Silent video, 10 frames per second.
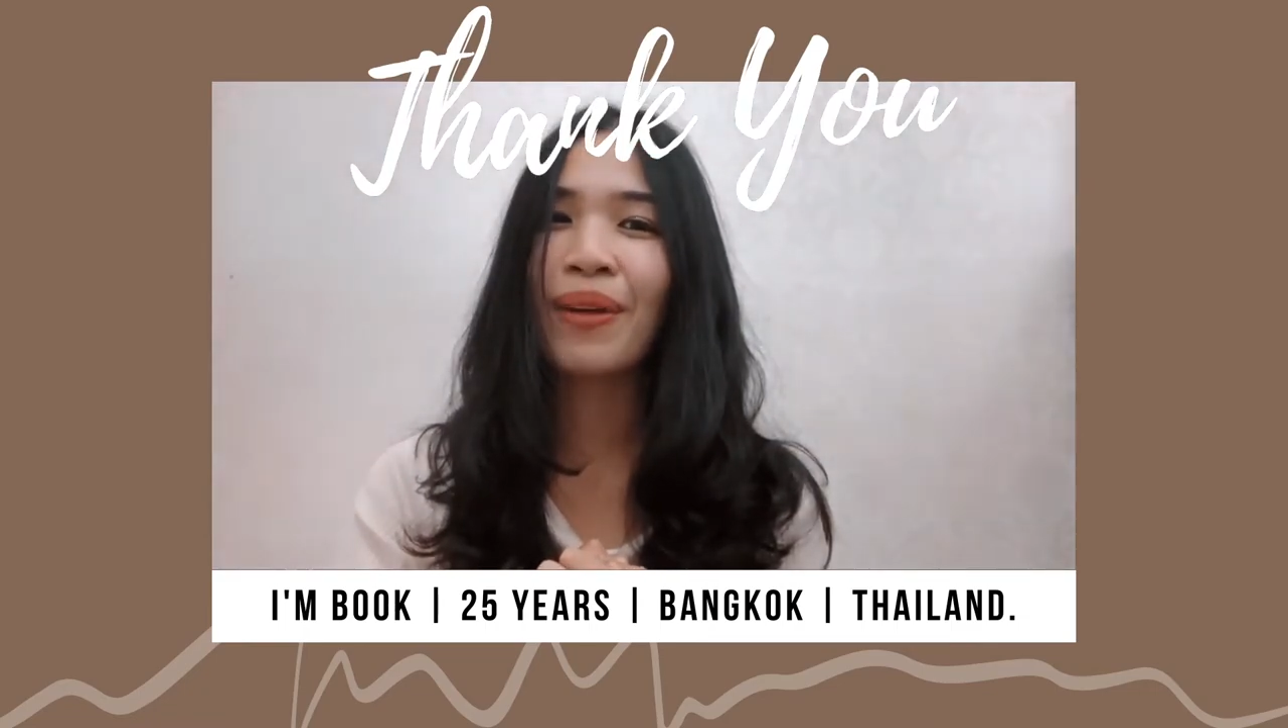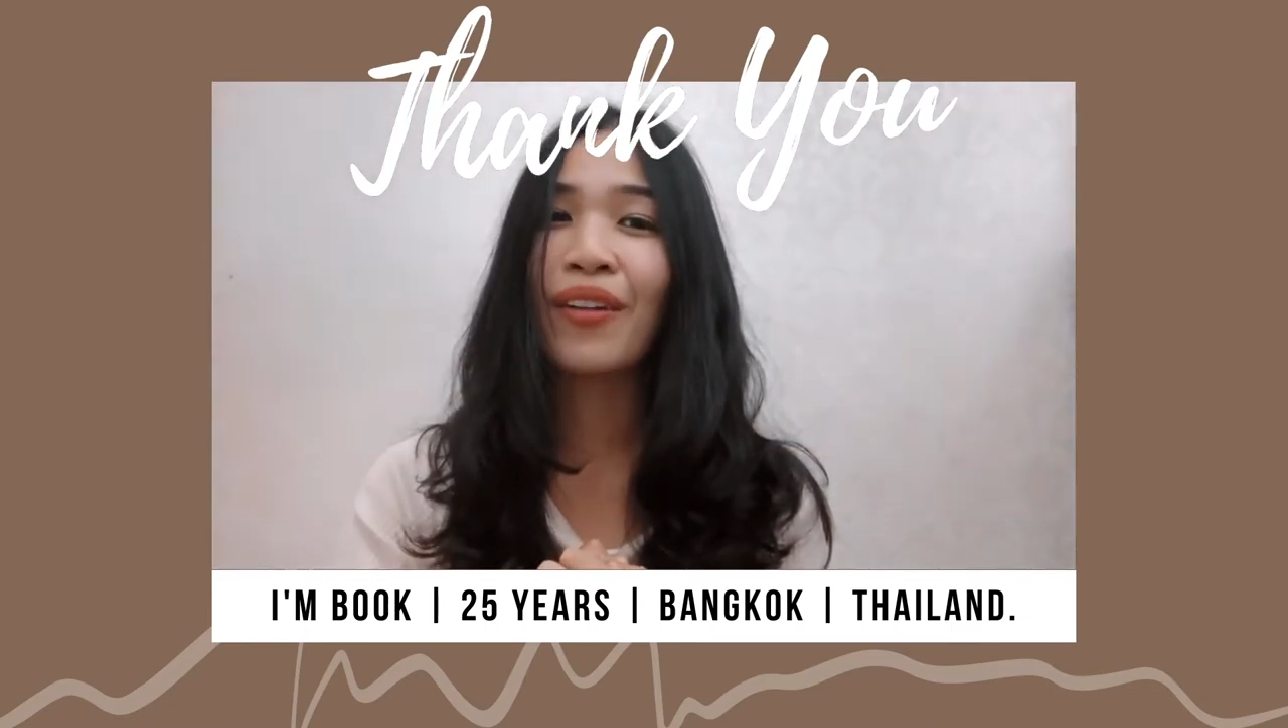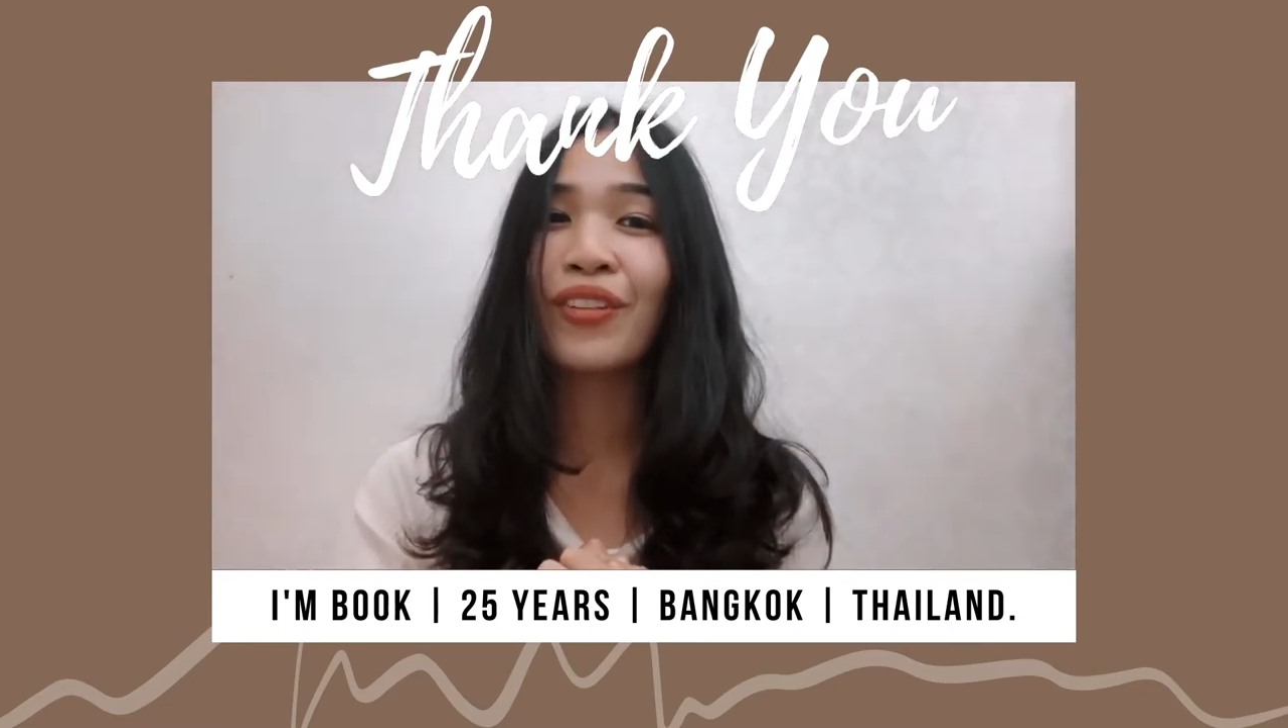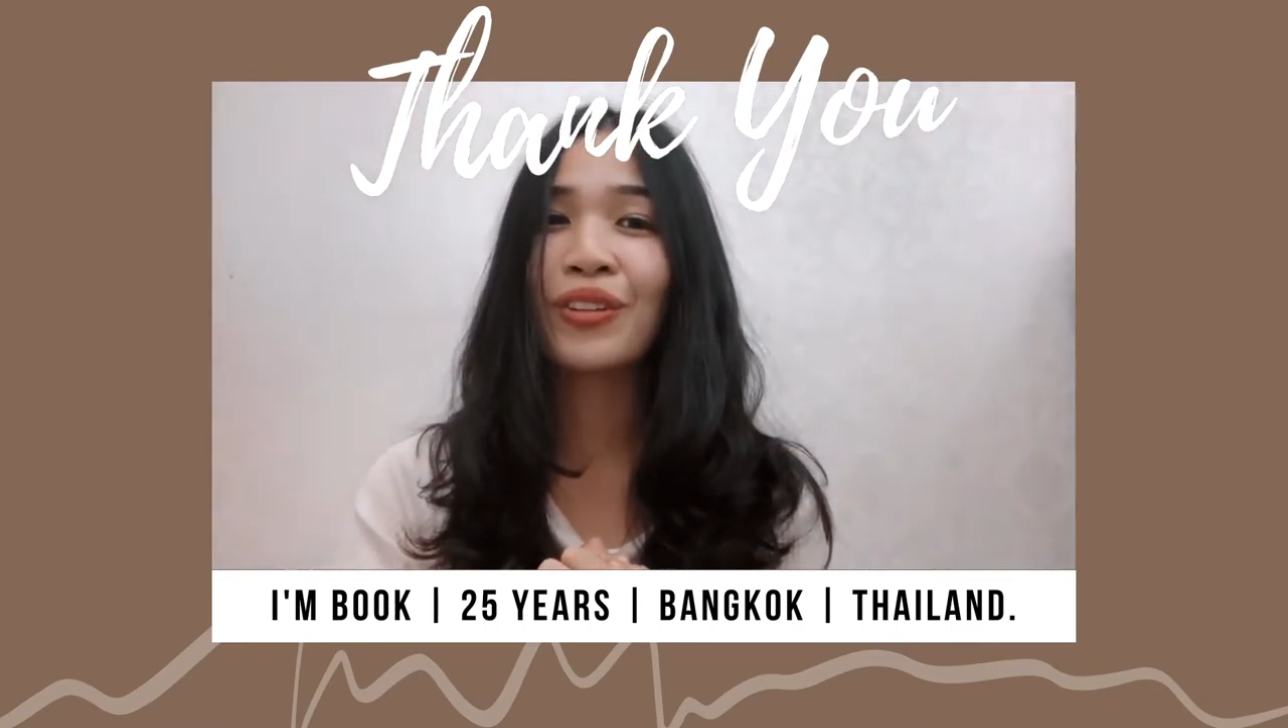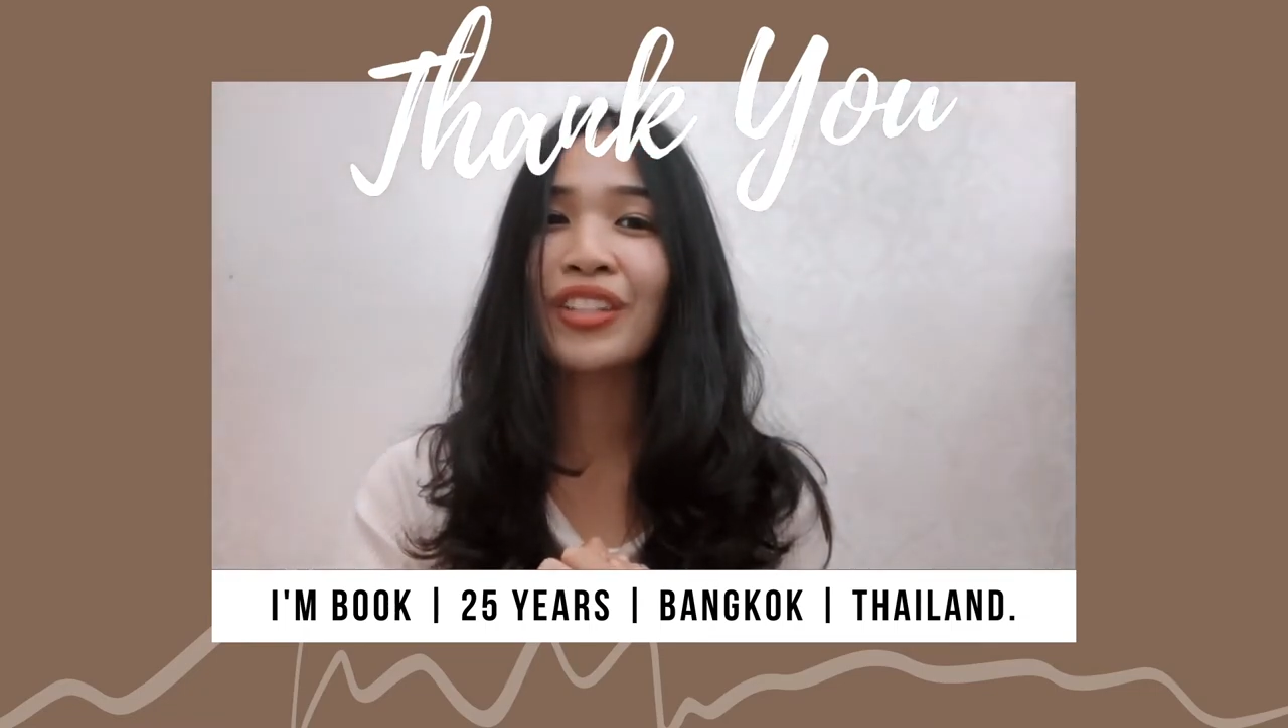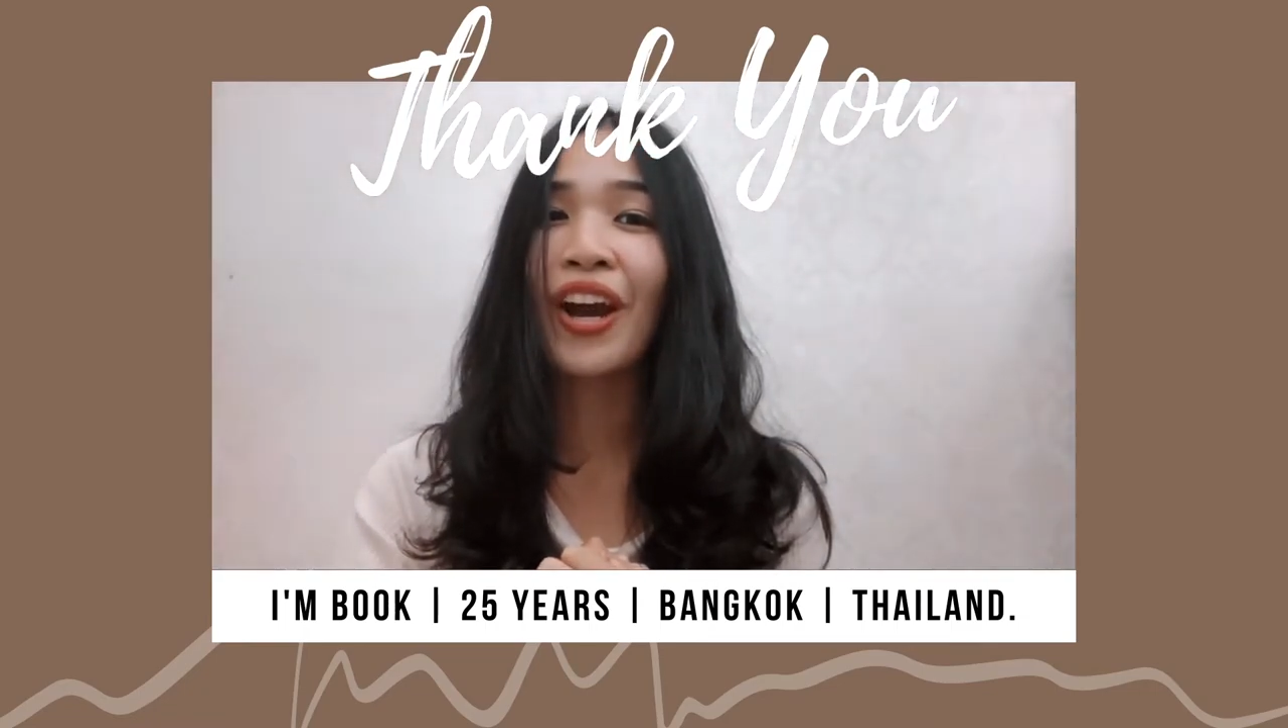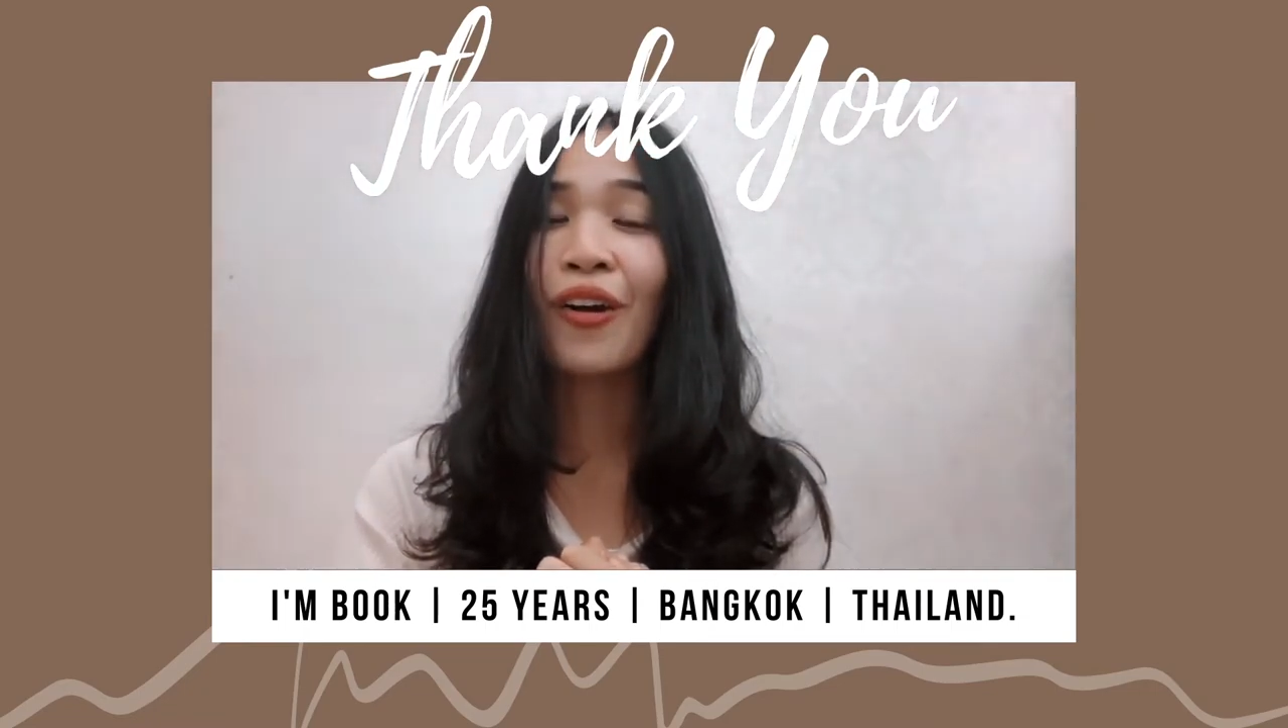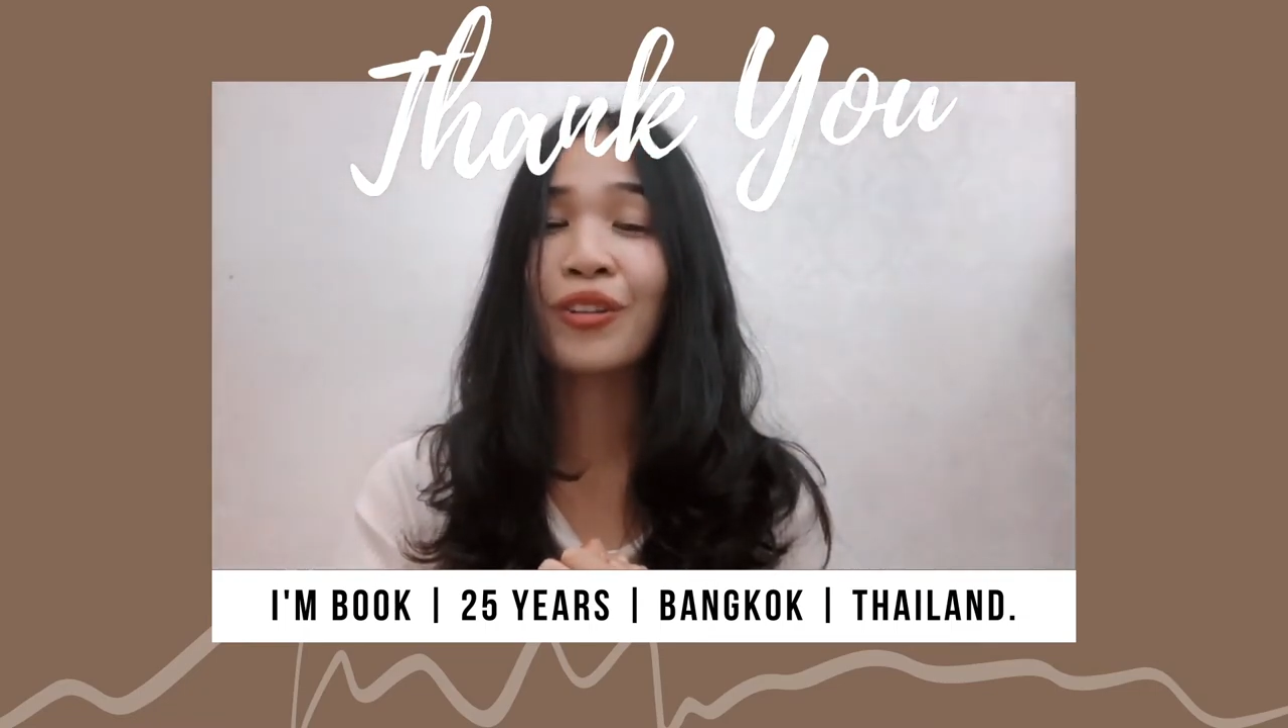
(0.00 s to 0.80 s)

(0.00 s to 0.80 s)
future host